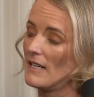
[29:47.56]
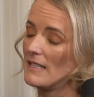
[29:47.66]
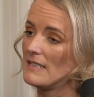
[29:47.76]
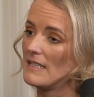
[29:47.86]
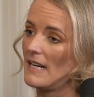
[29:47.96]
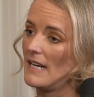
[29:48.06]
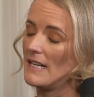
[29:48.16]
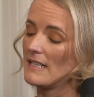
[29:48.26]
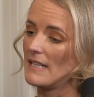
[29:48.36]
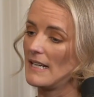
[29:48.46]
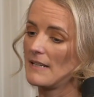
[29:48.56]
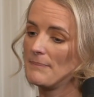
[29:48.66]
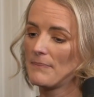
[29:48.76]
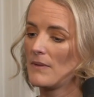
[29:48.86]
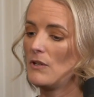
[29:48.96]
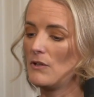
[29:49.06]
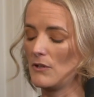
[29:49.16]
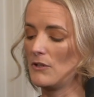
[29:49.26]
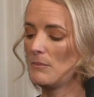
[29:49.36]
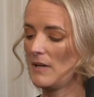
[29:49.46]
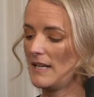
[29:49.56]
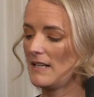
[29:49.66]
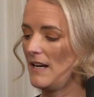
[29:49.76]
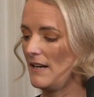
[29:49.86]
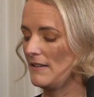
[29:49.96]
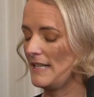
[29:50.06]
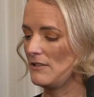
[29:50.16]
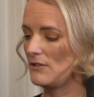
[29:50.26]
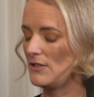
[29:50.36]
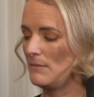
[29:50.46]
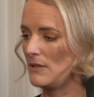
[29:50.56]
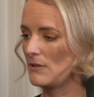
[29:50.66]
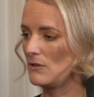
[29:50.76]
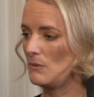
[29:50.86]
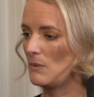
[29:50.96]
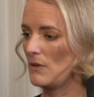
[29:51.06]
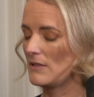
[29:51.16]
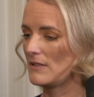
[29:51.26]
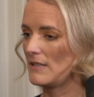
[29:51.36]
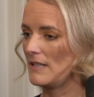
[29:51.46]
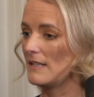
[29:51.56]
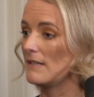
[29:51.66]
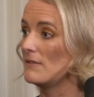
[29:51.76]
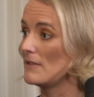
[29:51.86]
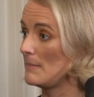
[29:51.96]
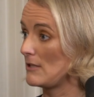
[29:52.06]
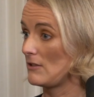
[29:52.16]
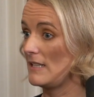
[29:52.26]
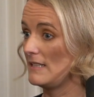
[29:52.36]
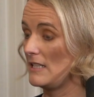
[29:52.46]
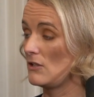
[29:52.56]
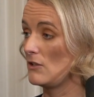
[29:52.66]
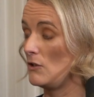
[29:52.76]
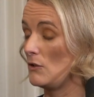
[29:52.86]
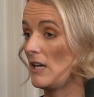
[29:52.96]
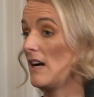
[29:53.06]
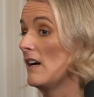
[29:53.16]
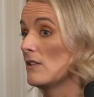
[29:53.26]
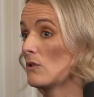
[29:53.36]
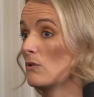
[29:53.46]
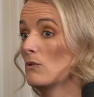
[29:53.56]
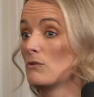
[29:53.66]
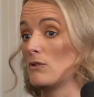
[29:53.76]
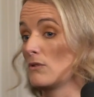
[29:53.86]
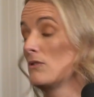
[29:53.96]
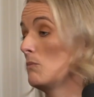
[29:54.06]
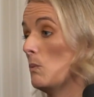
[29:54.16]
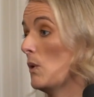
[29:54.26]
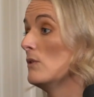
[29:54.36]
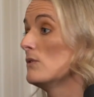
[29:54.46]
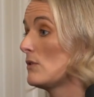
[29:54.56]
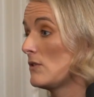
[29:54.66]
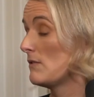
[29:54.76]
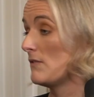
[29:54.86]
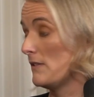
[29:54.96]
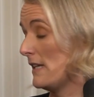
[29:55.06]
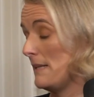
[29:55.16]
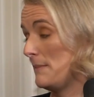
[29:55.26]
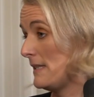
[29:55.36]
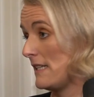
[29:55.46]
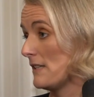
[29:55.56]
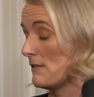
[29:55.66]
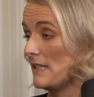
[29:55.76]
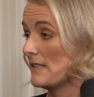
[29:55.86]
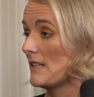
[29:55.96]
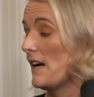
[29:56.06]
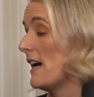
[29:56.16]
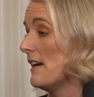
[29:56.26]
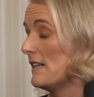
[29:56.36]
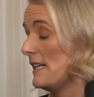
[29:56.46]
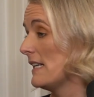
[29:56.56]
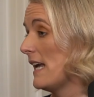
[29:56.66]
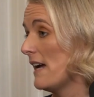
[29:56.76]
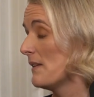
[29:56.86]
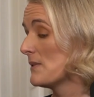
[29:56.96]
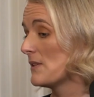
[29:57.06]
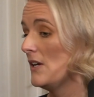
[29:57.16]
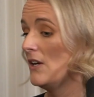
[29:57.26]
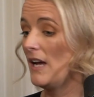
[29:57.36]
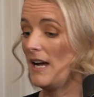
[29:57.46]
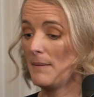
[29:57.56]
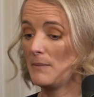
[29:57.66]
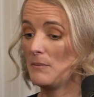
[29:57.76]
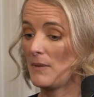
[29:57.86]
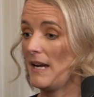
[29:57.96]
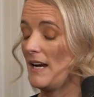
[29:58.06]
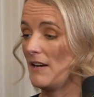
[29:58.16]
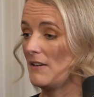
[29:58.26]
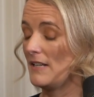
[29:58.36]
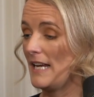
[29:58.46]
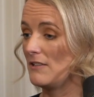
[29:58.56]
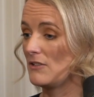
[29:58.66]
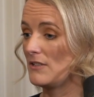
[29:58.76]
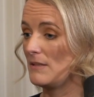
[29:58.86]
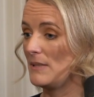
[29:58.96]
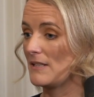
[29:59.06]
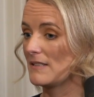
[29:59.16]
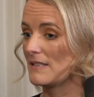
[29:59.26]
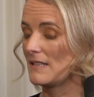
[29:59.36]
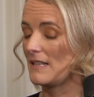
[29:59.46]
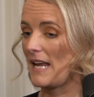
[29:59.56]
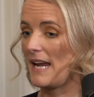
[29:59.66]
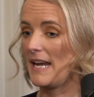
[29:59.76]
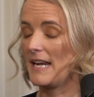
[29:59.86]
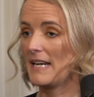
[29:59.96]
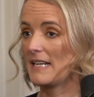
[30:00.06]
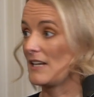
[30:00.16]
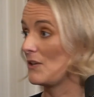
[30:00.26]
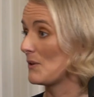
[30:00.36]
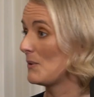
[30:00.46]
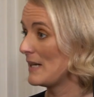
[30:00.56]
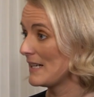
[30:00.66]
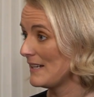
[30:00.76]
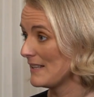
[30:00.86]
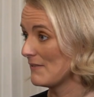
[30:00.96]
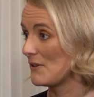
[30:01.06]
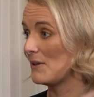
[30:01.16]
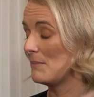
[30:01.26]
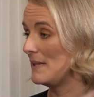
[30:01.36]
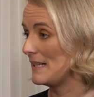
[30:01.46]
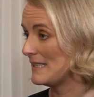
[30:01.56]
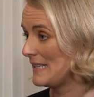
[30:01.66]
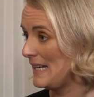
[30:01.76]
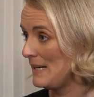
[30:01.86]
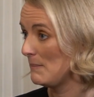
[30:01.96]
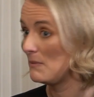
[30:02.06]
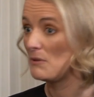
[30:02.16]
I'd say, like, you know, you might hire an agency because you want a level of specialization that you can't or just won't for any particular reason hire in-house. You might hire an agency because they can go quicker, they've got a bigger team.